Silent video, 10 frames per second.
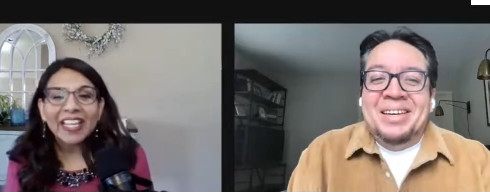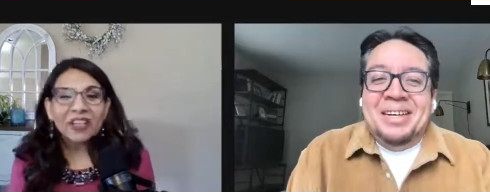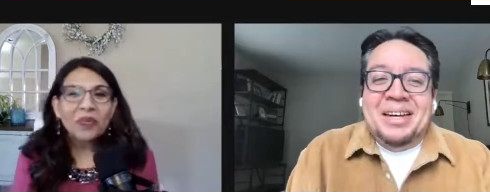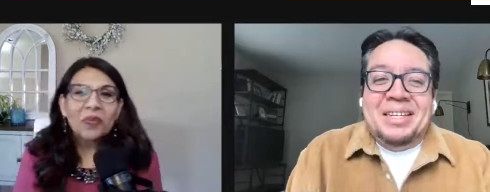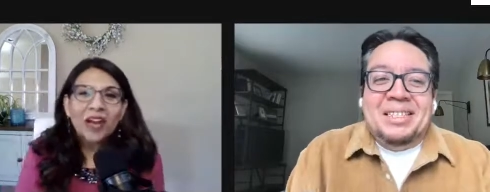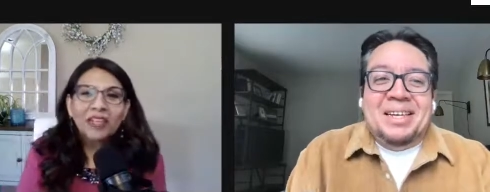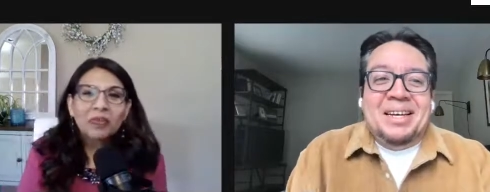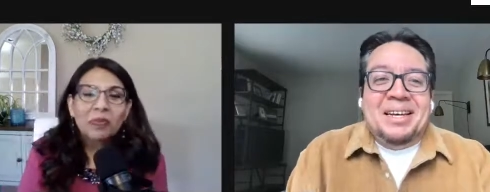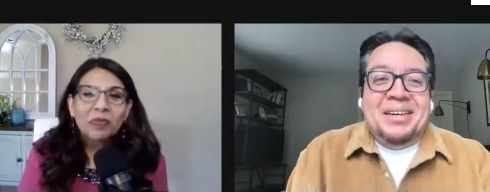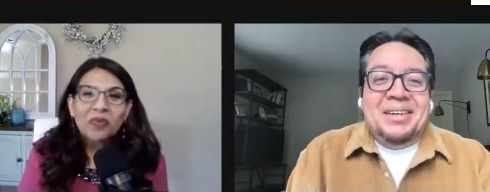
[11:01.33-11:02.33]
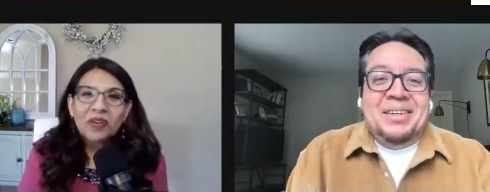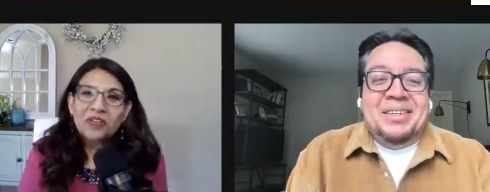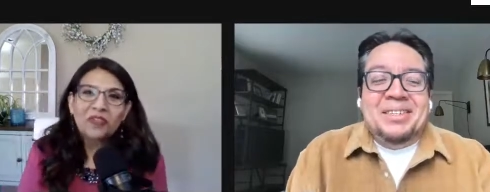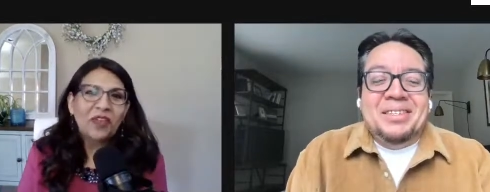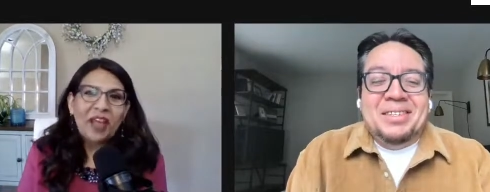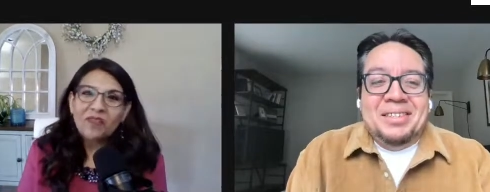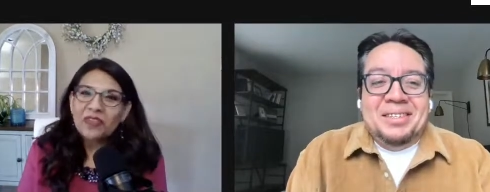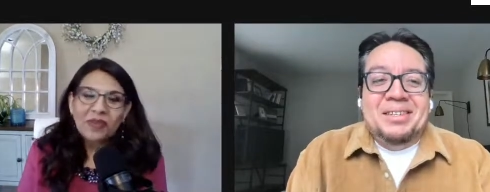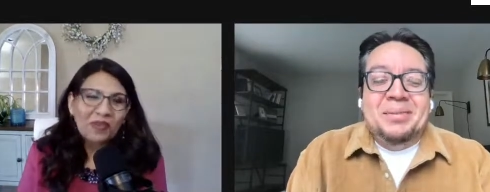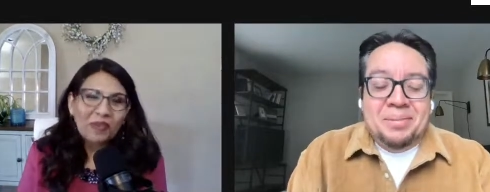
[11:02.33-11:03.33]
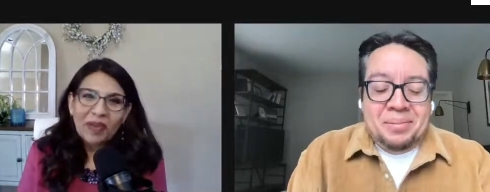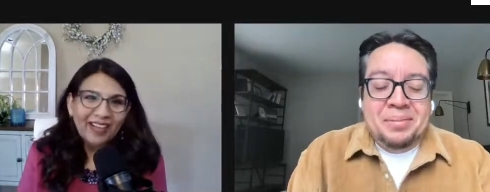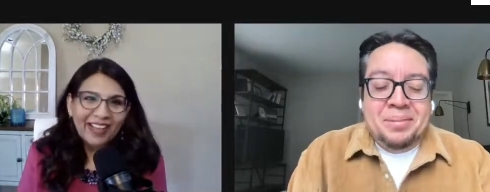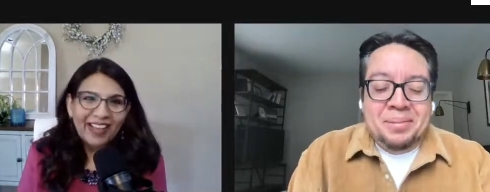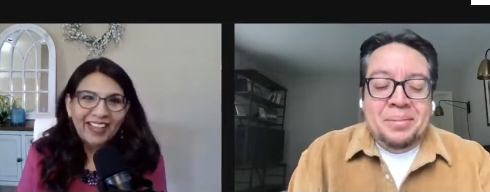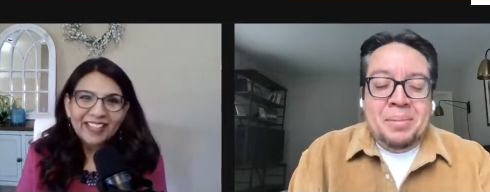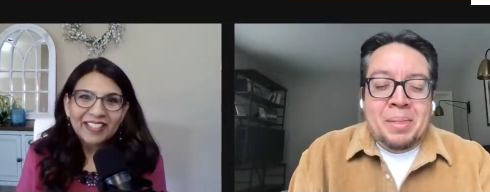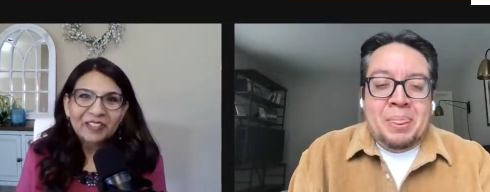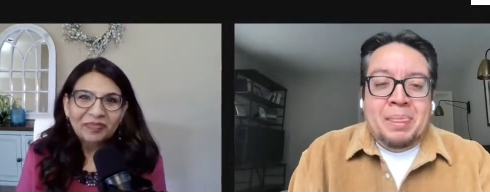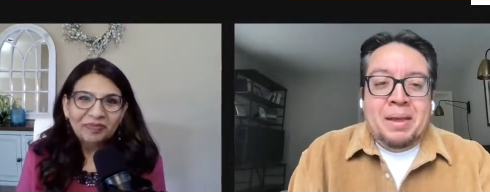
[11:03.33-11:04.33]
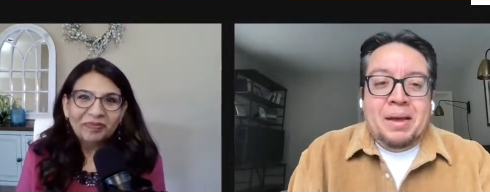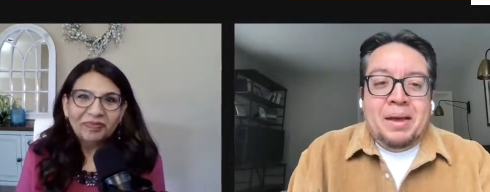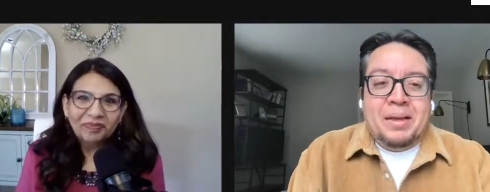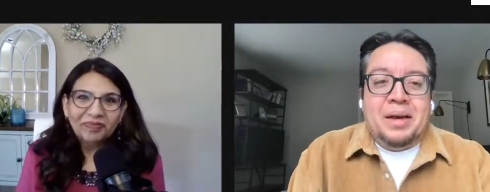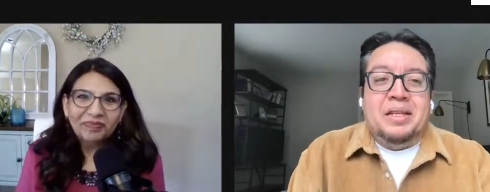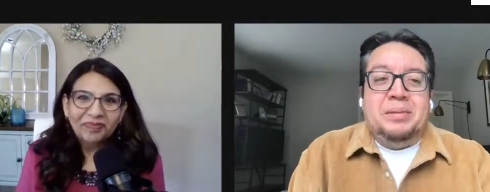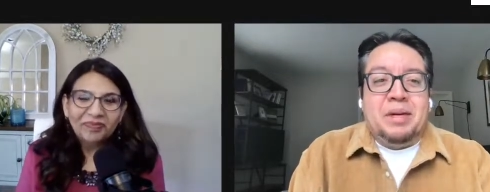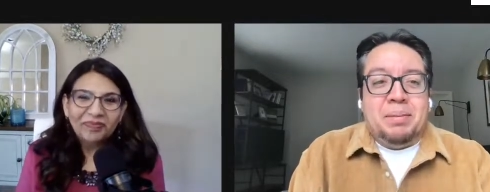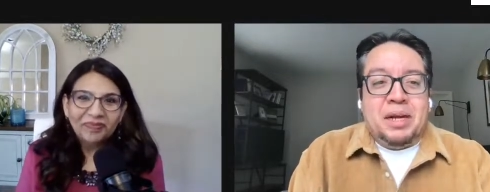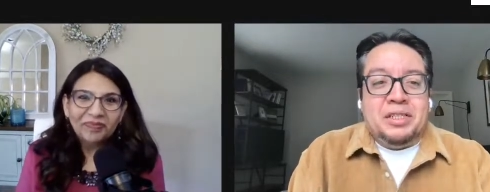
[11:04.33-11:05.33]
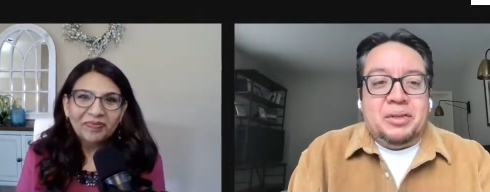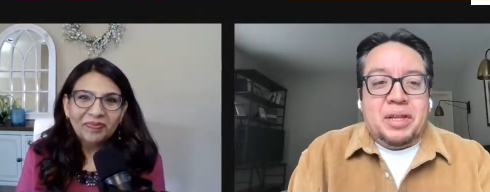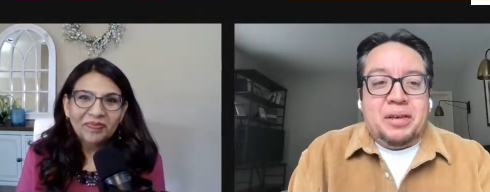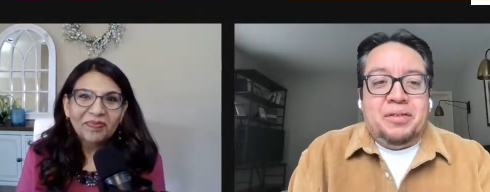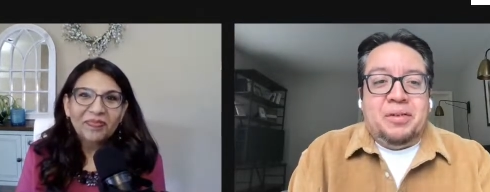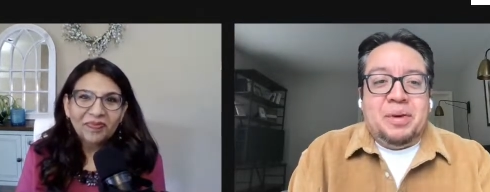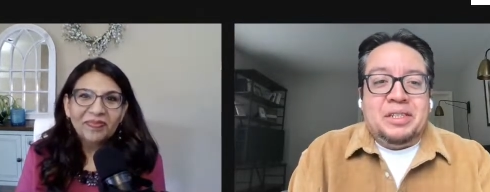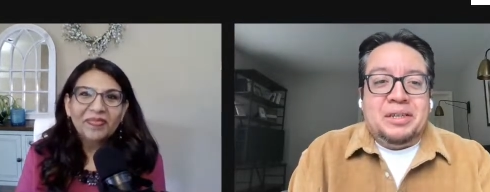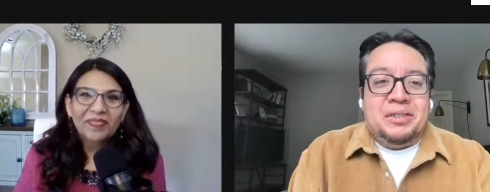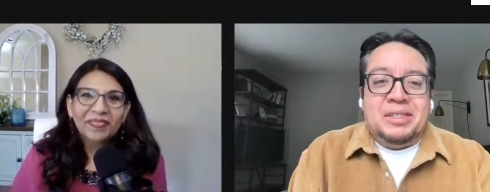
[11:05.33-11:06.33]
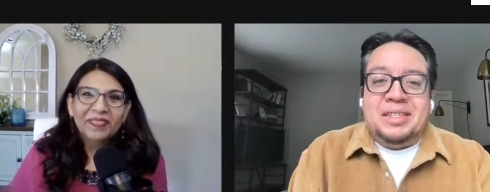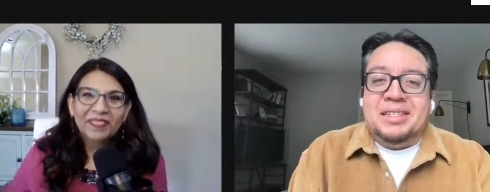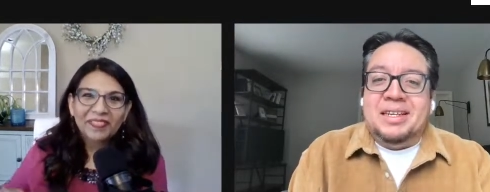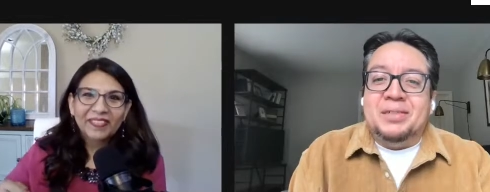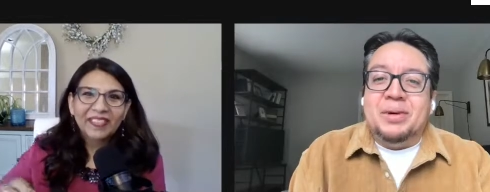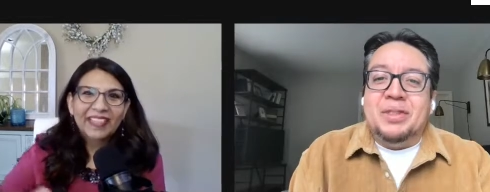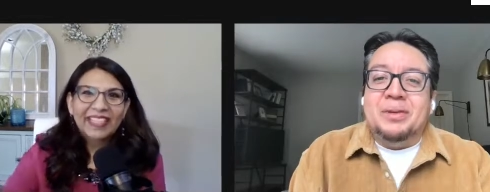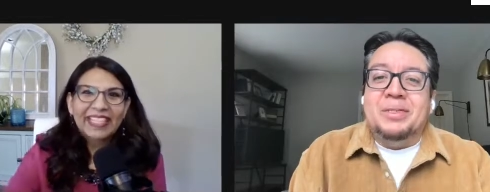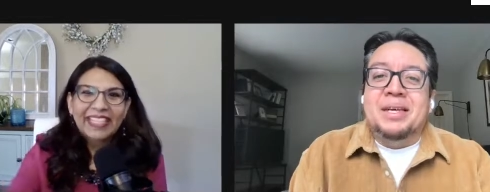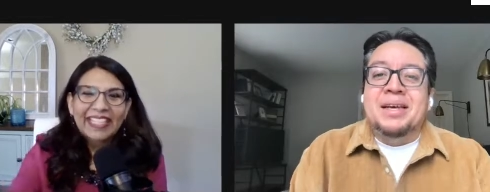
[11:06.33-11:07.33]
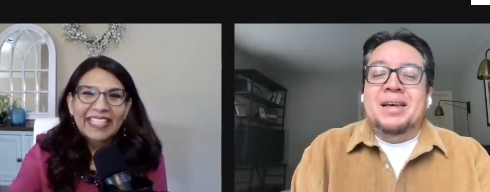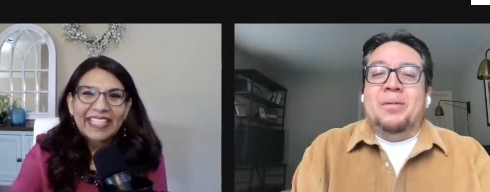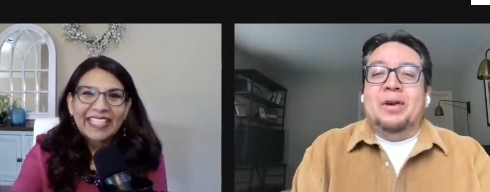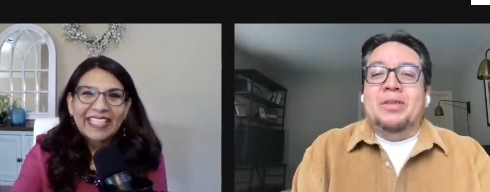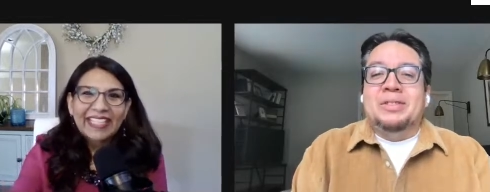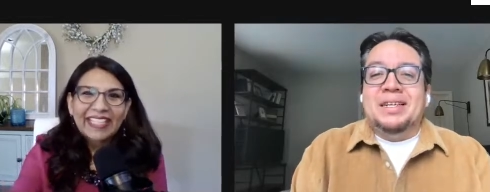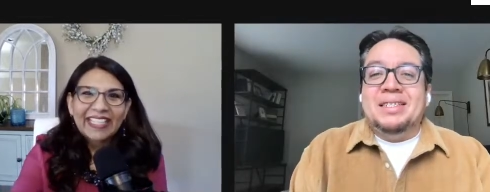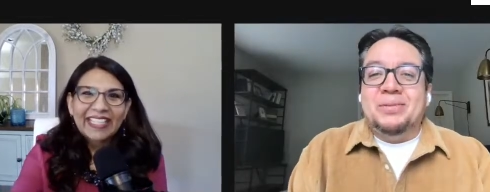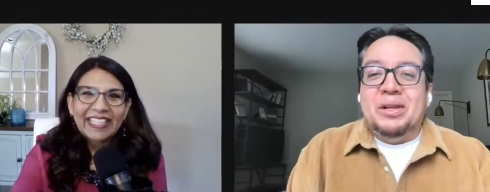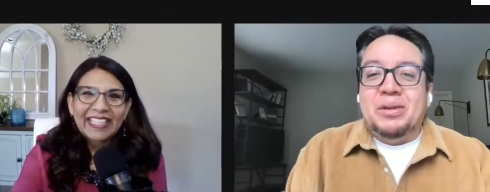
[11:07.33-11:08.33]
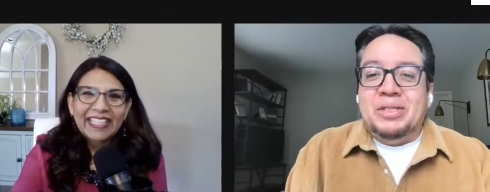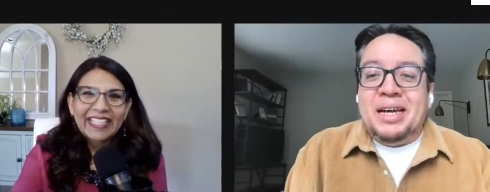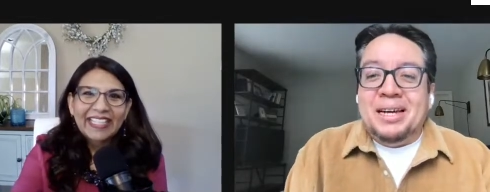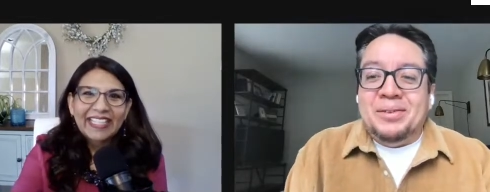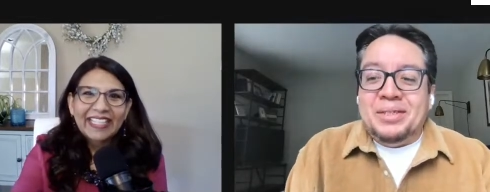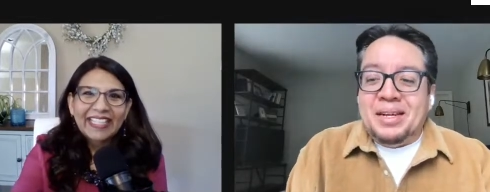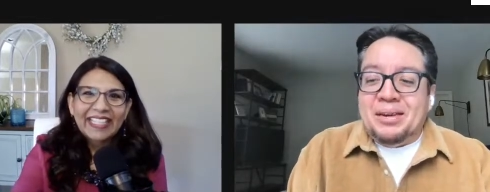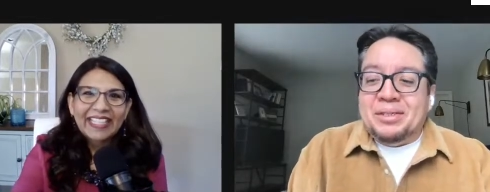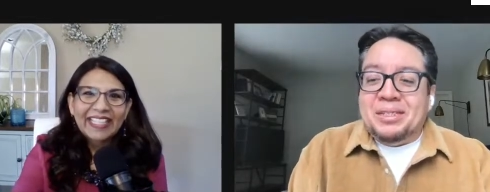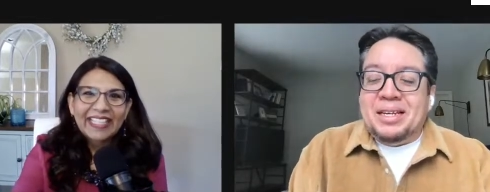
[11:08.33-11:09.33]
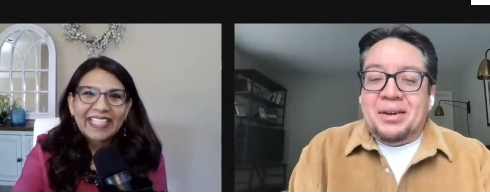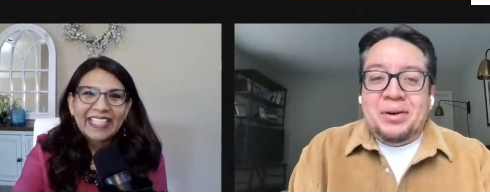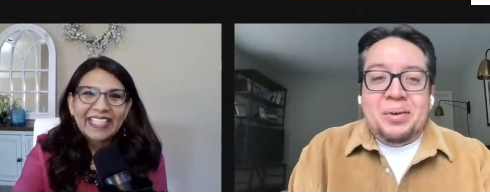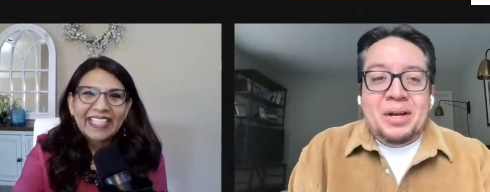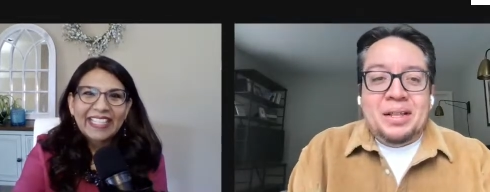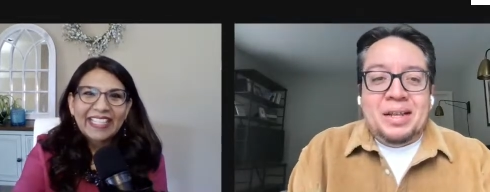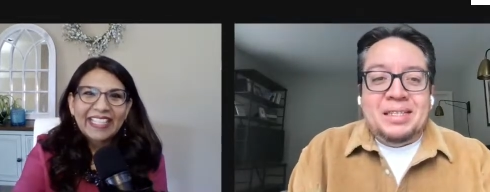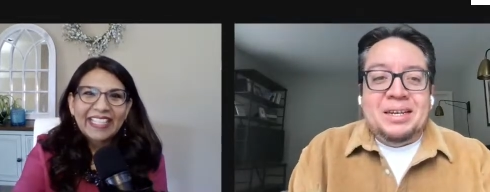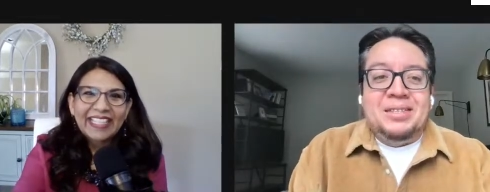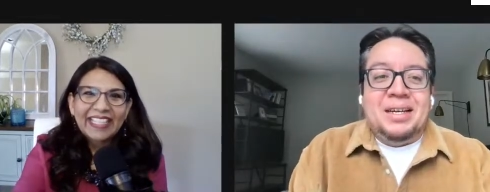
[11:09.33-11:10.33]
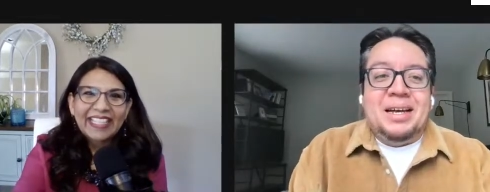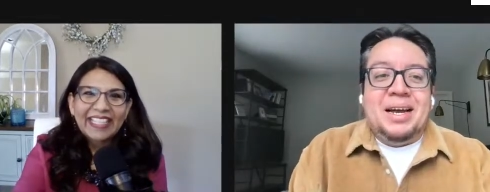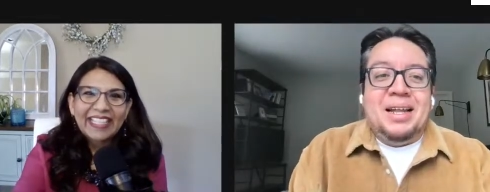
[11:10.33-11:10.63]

Speaker 1: Thank you, Juan. it's, it's a... been wonderful having you on the podcast.
Speaker 2: Yeah, it's been a pleasure. Thank you so much. I was just gonna say it's one of those one of those things, one of those titles that I was just like, you know what, that sounds like